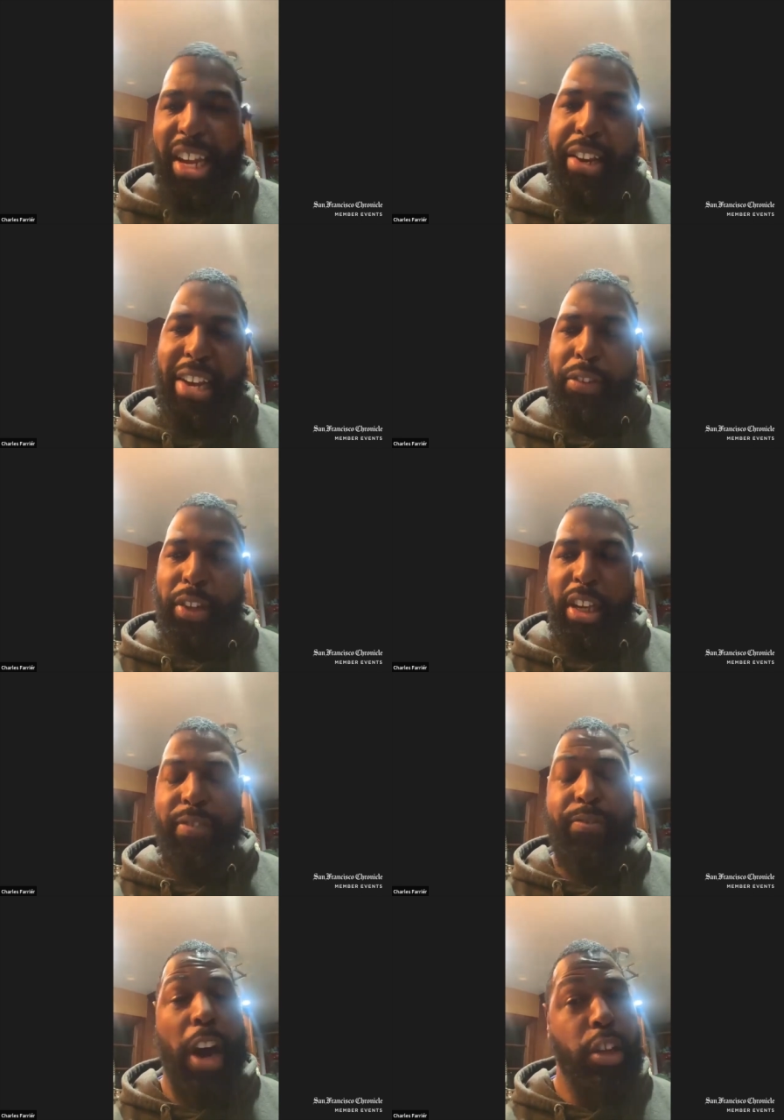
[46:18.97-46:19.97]
and definitely
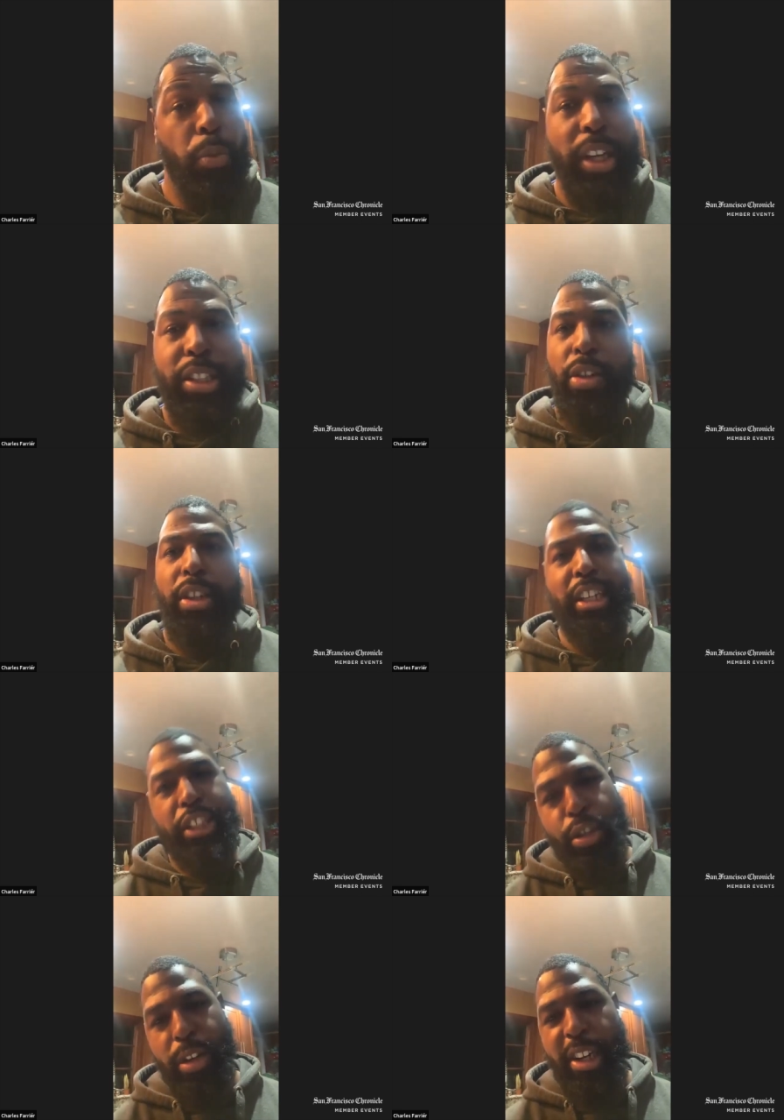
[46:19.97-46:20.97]
follow us on
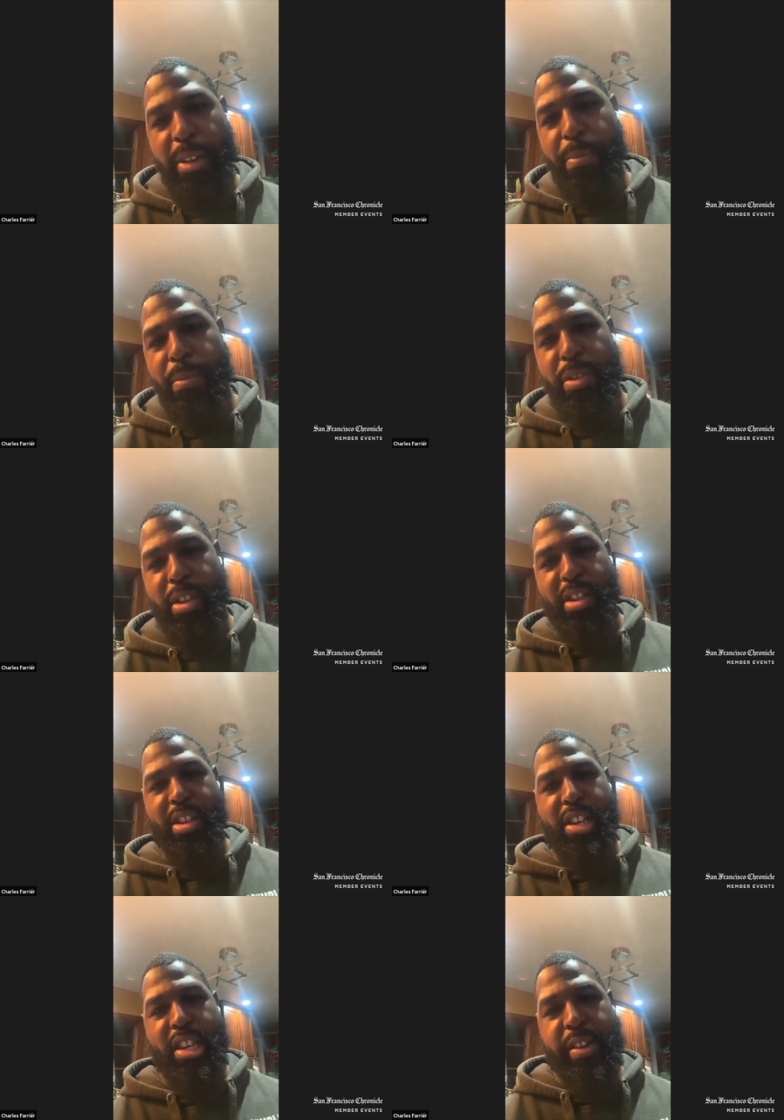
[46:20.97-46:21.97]
Instagram
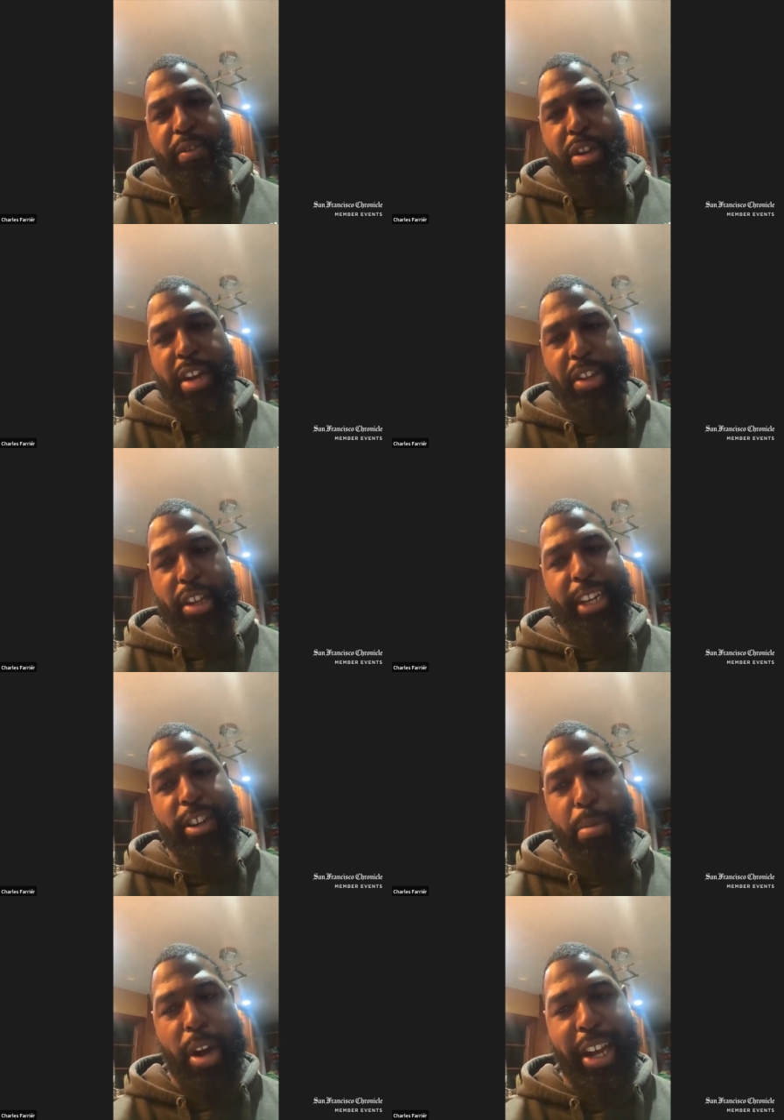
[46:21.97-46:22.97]
if you definitely
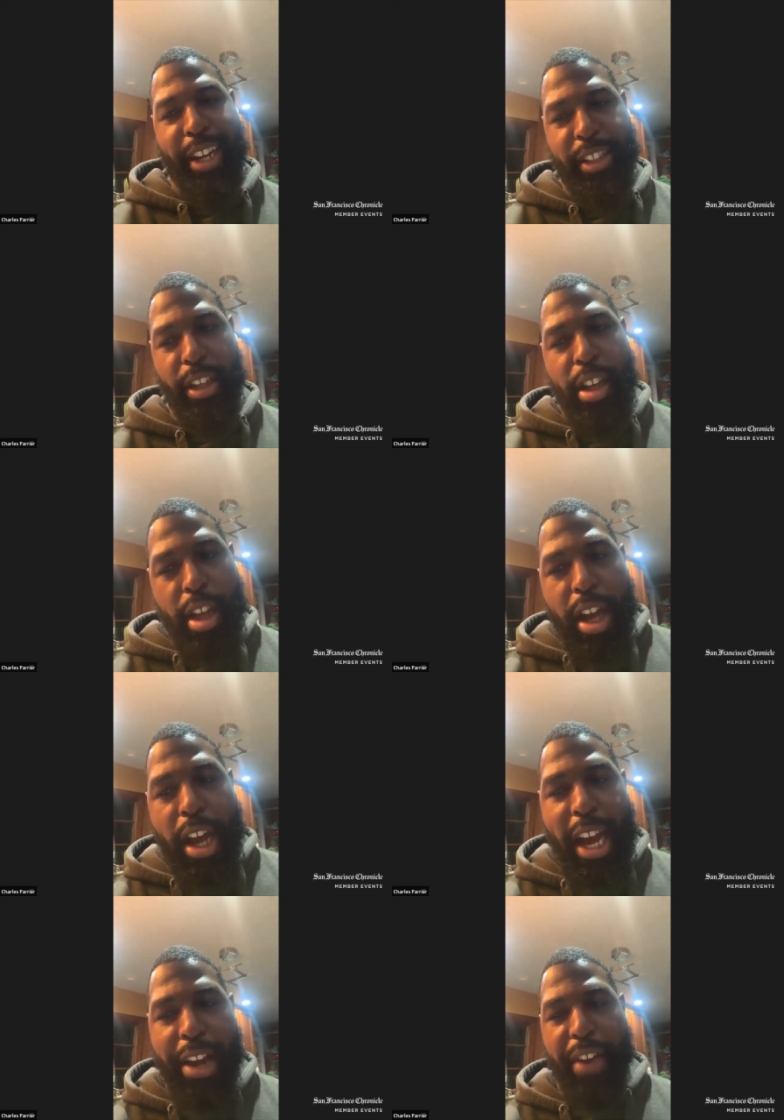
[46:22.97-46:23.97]
like our products,
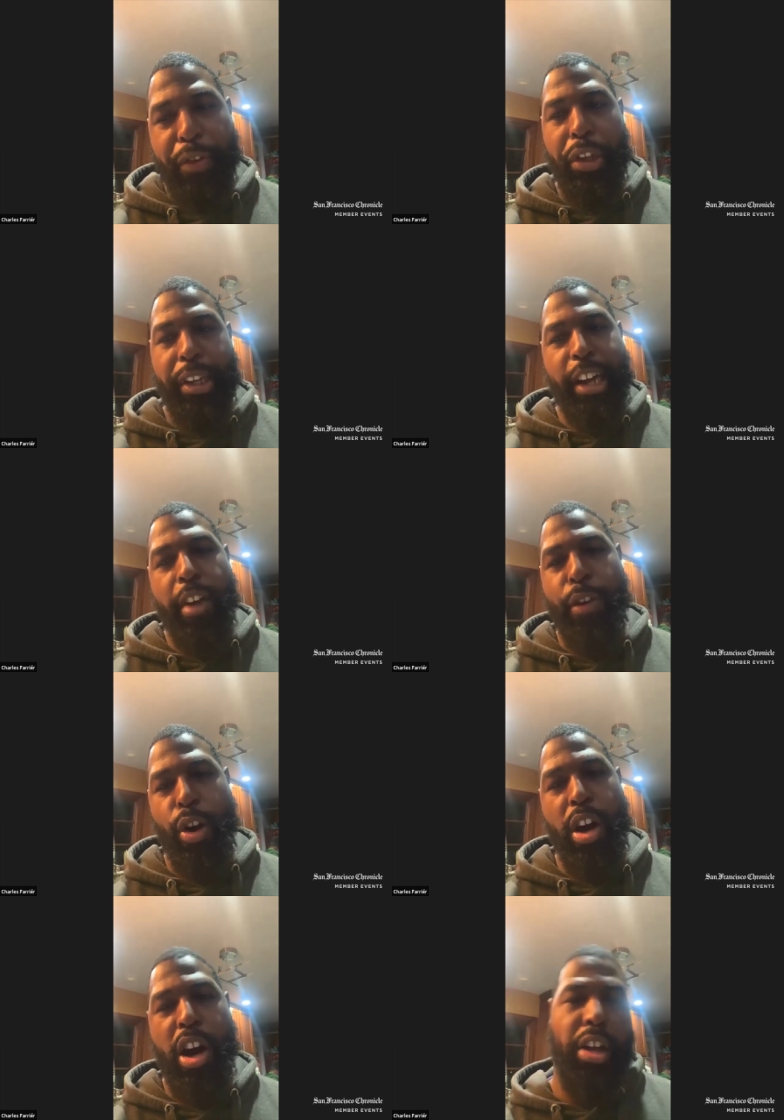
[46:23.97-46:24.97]
and definitely look out
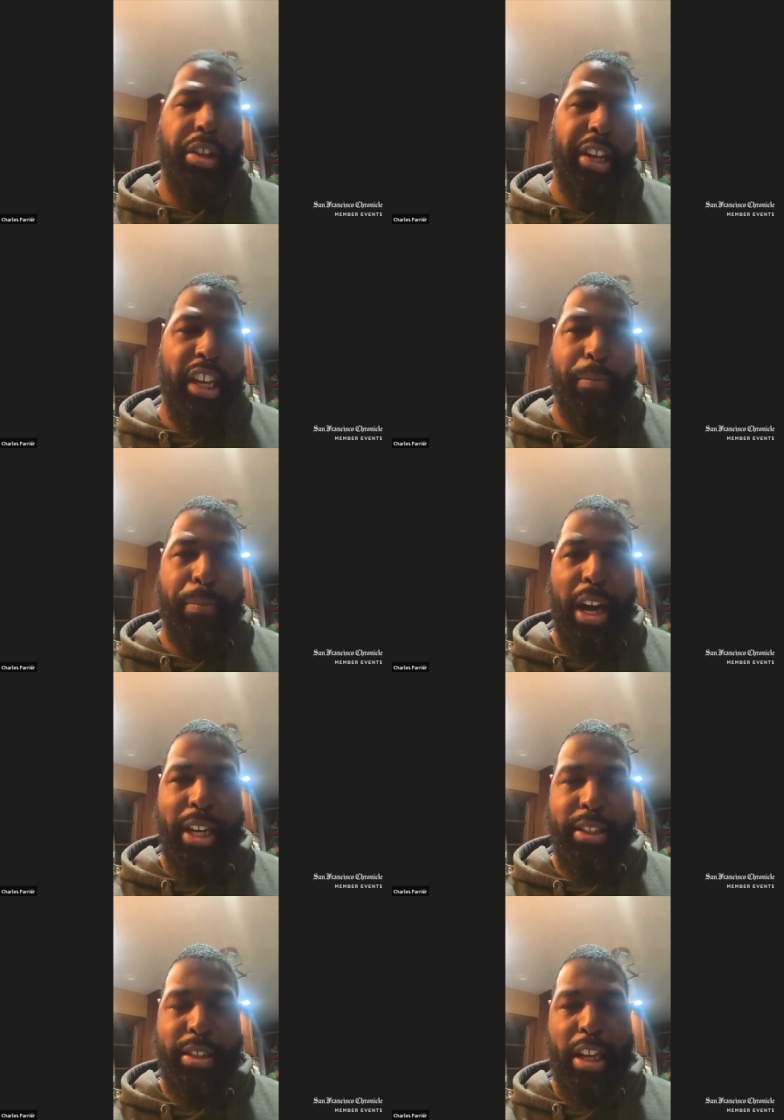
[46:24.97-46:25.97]
for our holiday gift
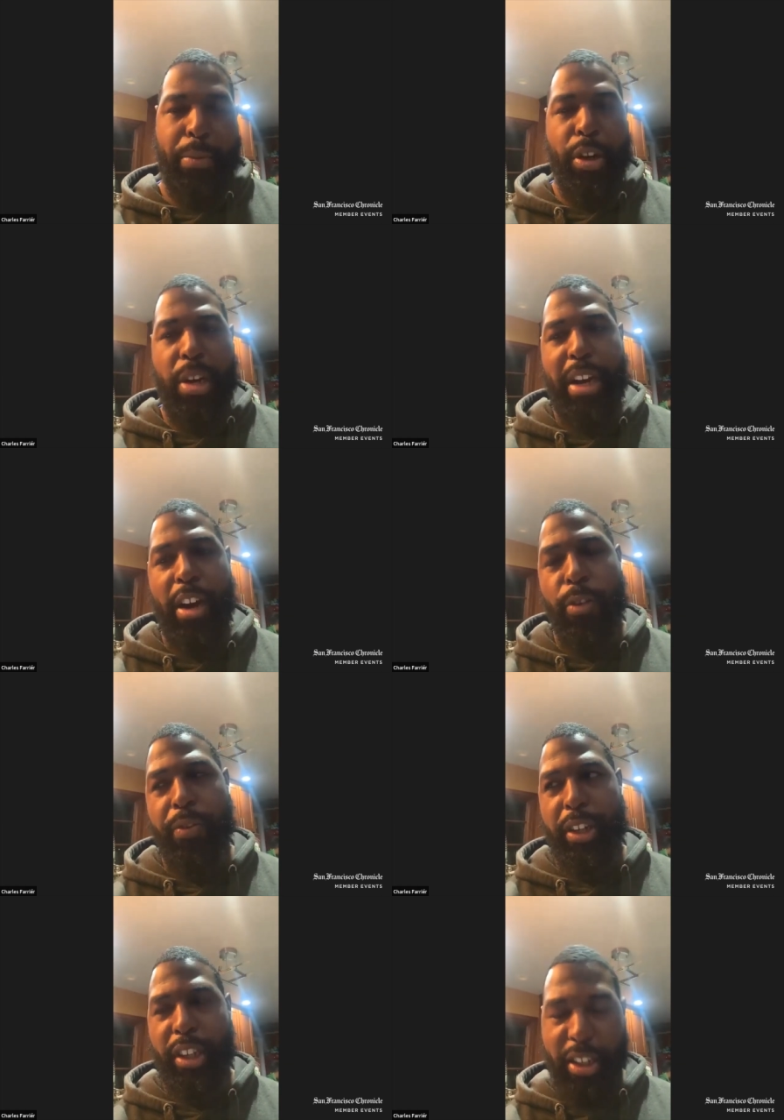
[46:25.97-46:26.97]
box that we're coming out
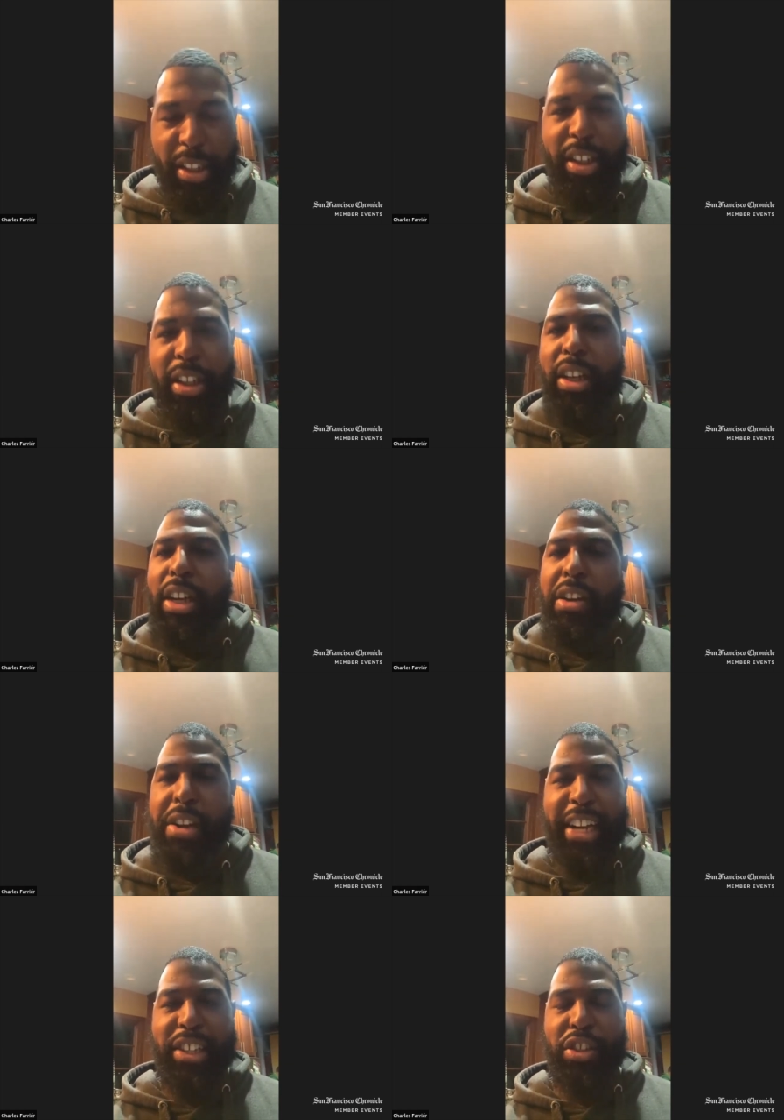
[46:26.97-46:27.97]
hopefully
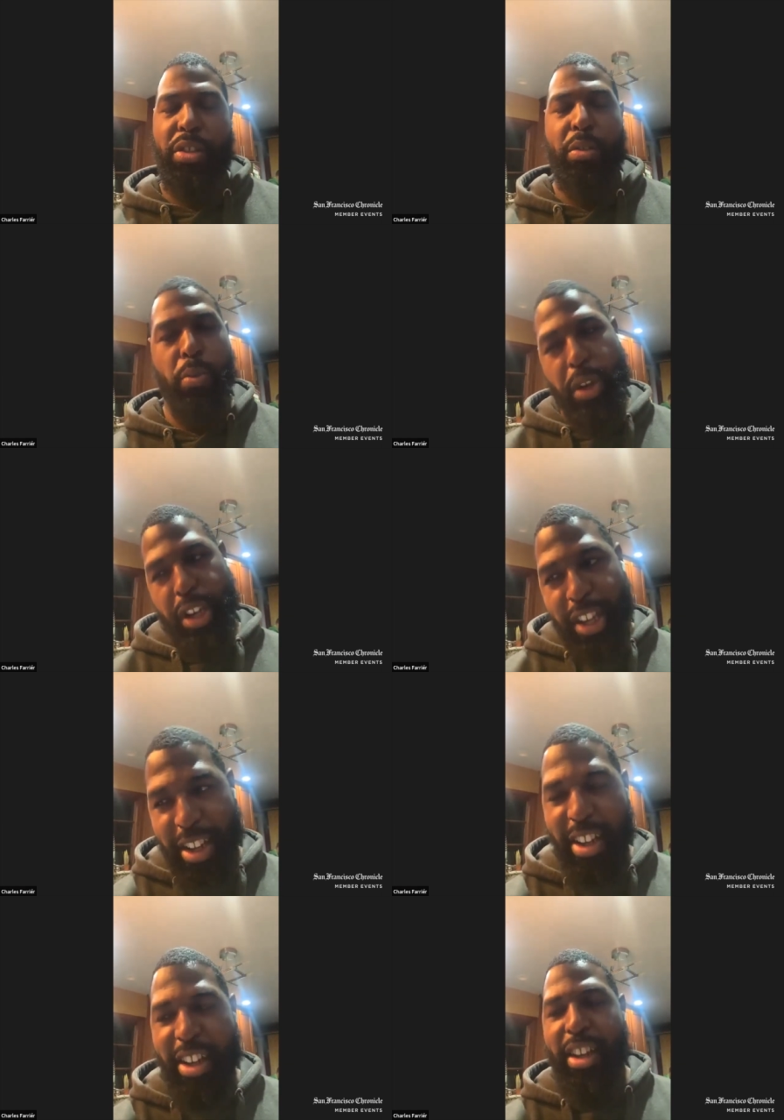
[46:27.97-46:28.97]
next week,
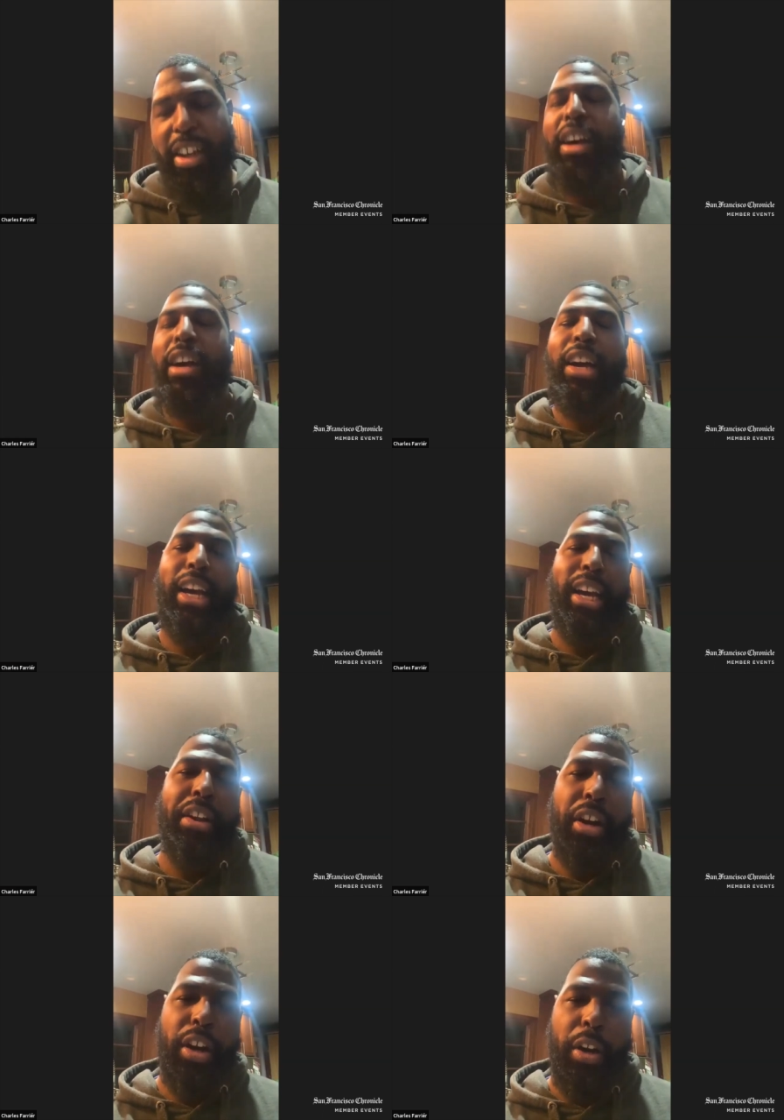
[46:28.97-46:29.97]

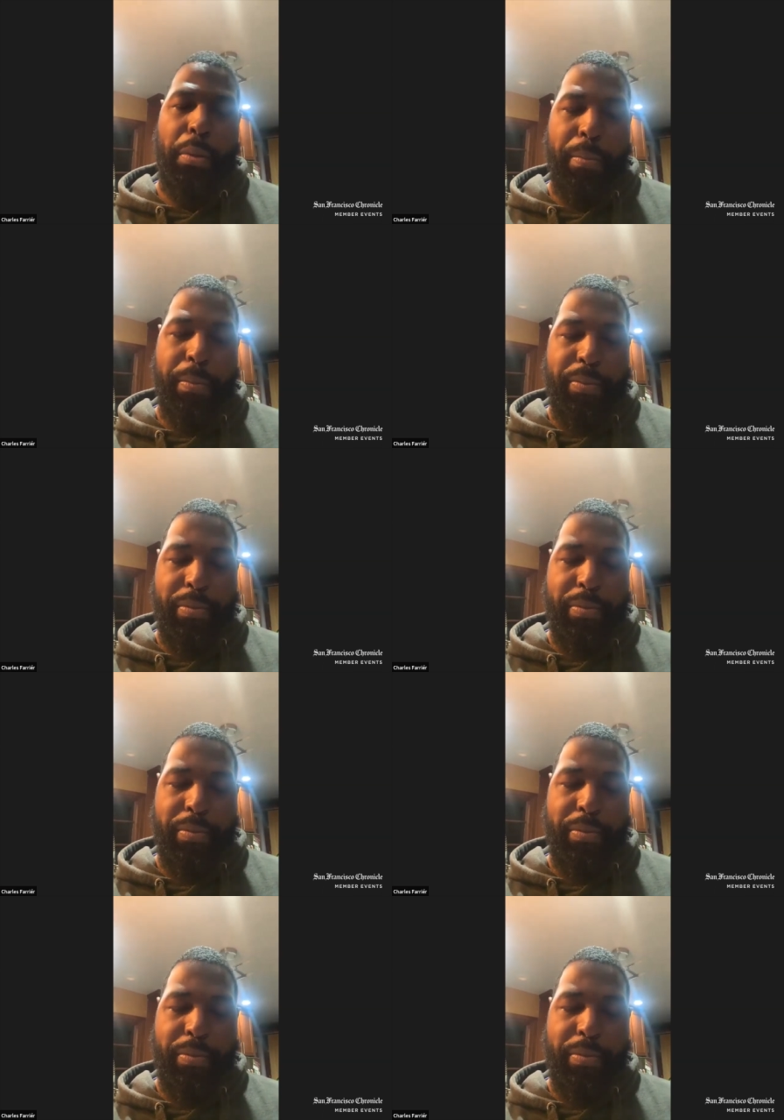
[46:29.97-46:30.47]
and um,